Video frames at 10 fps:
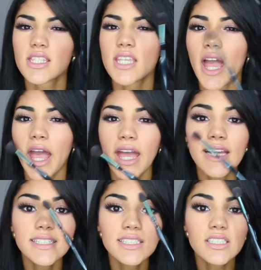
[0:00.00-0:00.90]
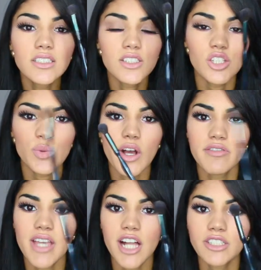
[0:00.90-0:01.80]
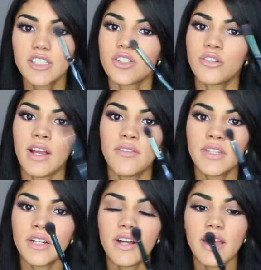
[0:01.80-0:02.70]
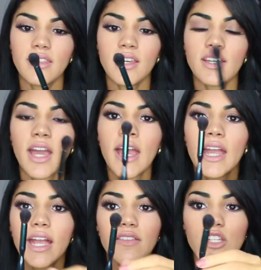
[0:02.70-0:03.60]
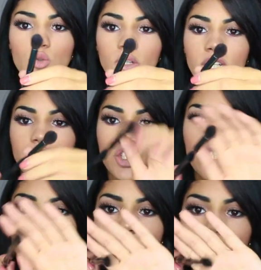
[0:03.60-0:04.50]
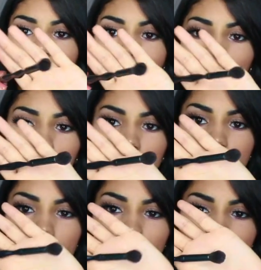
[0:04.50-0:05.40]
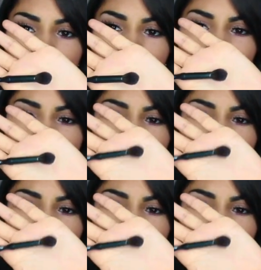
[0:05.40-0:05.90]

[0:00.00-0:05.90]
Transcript: $10 to $12 around there, I think. And this one is just a lot more fluffy.